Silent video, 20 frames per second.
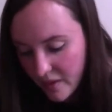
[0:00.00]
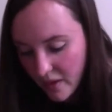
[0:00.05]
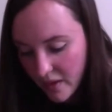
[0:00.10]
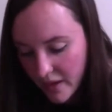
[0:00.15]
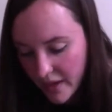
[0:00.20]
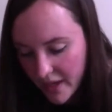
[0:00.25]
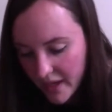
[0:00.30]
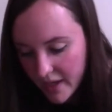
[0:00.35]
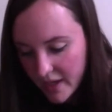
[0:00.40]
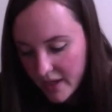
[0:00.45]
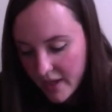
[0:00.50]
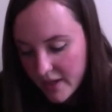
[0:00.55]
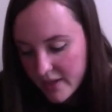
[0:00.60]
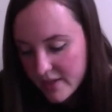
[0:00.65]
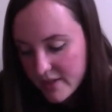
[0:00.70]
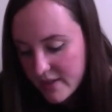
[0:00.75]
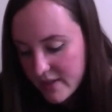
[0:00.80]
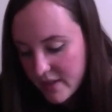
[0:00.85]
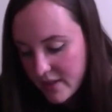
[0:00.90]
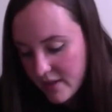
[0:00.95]

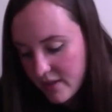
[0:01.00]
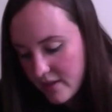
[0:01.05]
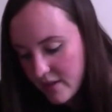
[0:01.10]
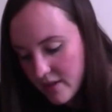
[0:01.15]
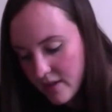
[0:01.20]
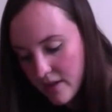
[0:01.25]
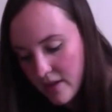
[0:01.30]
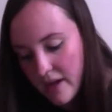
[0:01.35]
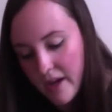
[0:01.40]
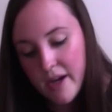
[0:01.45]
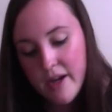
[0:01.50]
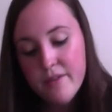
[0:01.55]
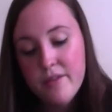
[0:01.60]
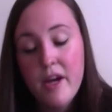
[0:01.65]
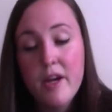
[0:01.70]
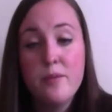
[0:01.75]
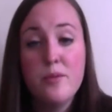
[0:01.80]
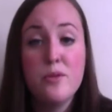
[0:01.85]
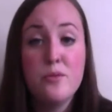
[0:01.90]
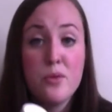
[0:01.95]
And I have
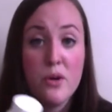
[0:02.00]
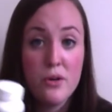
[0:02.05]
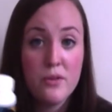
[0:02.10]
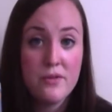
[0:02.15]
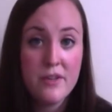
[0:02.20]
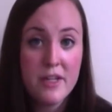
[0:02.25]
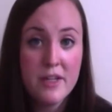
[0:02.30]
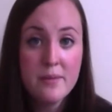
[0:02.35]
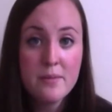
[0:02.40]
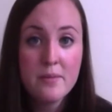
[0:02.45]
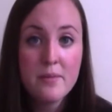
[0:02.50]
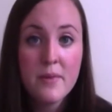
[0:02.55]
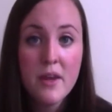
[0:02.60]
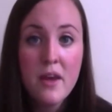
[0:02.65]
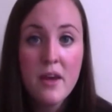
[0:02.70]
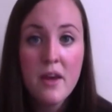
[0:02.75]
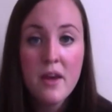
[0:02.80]
ibuprofen.